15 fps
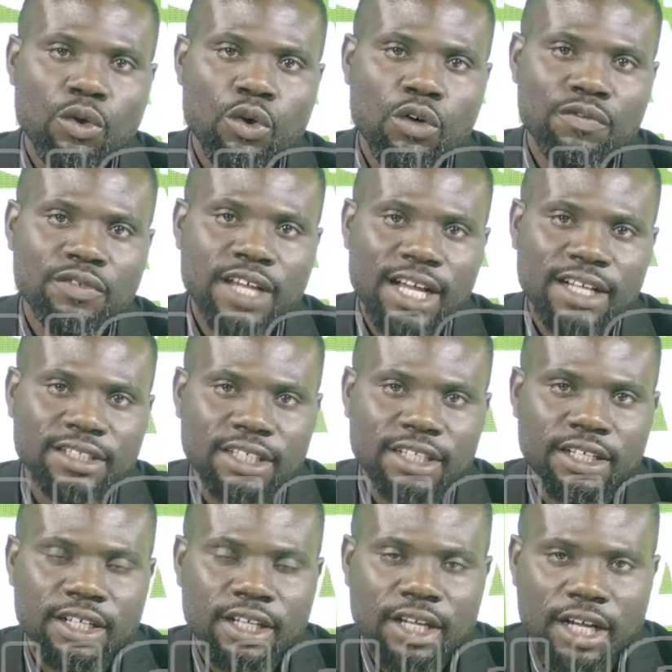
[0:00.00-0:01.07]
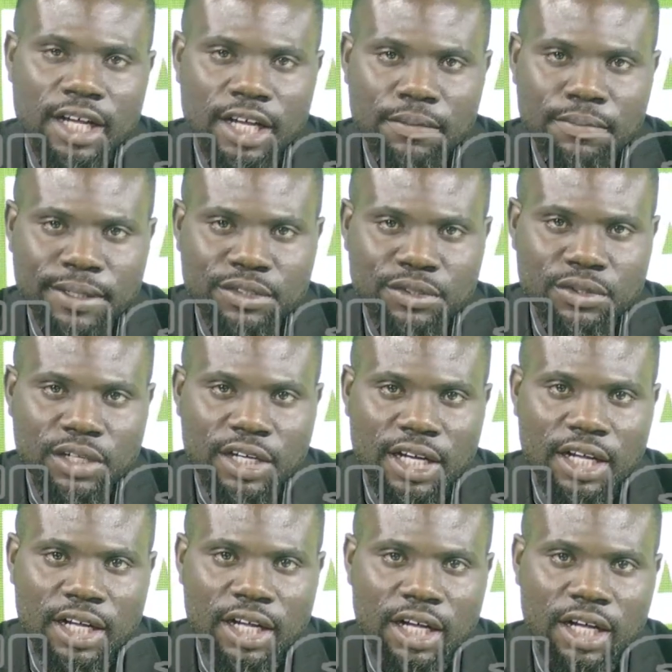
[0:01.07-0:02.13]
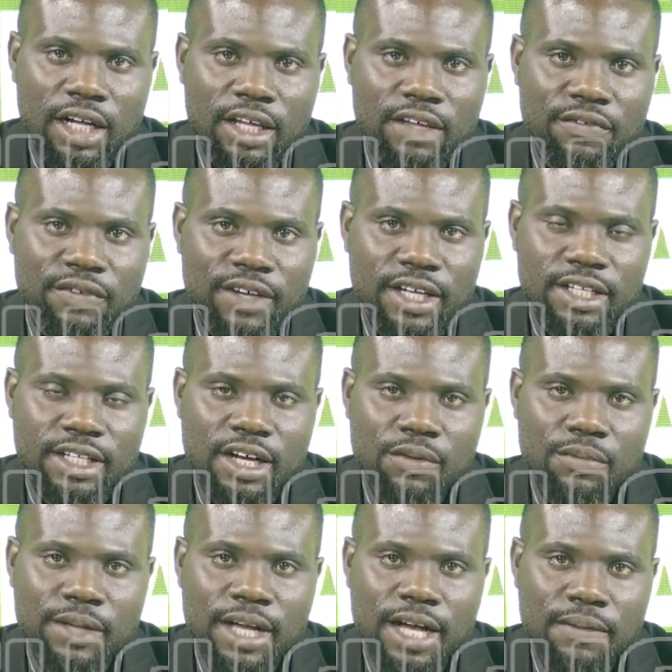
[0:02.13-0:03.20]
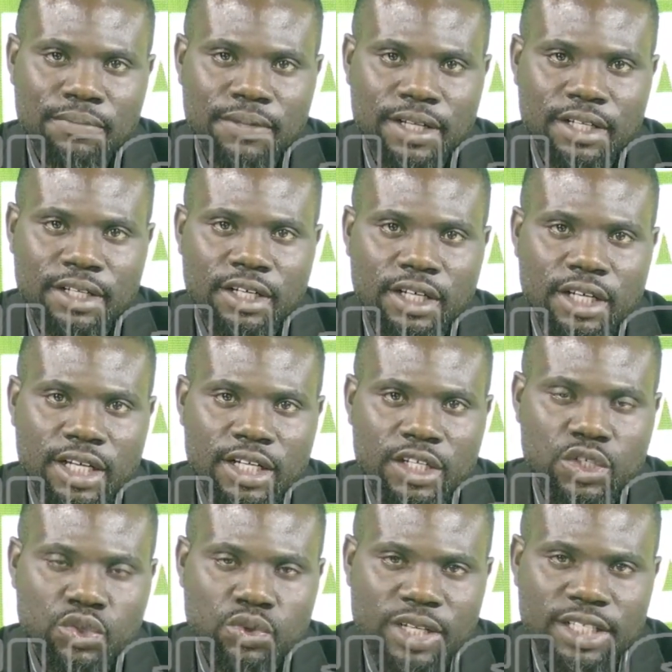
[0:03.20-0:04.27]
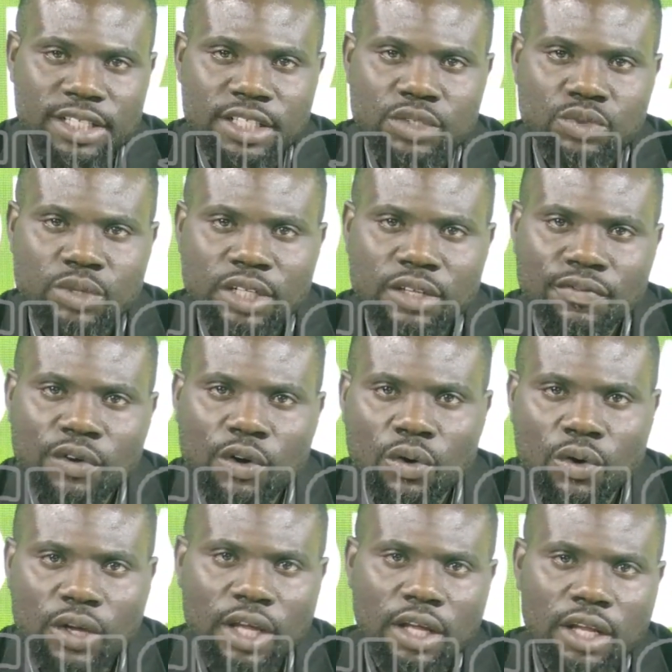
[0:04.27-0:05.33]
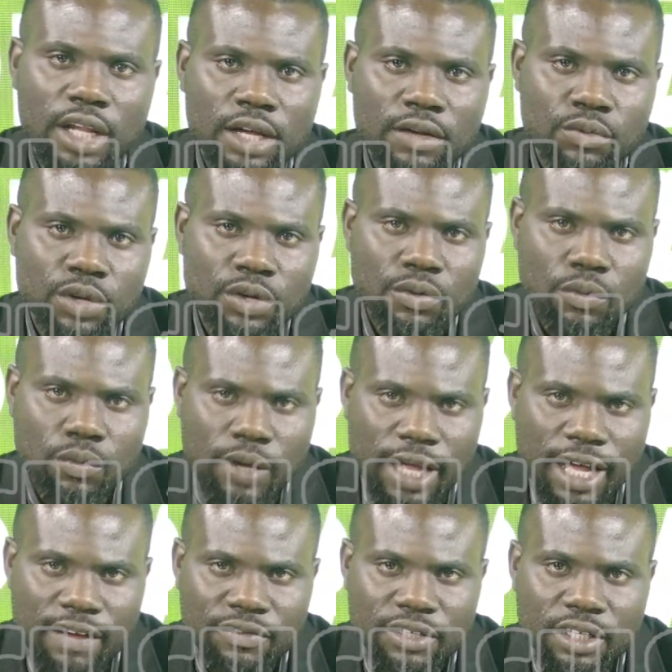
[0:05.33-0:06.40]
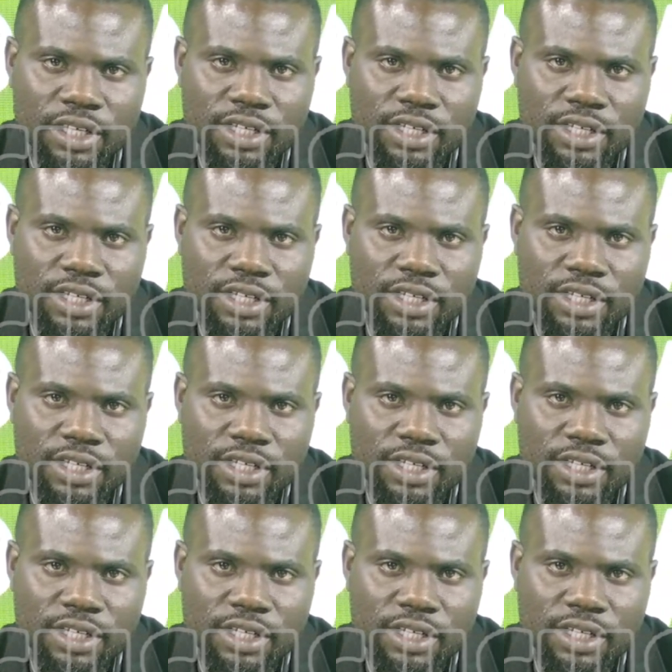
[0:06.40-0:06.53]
of that uh, uh, particular uh, event that will be happening in 2024 okay we, we have the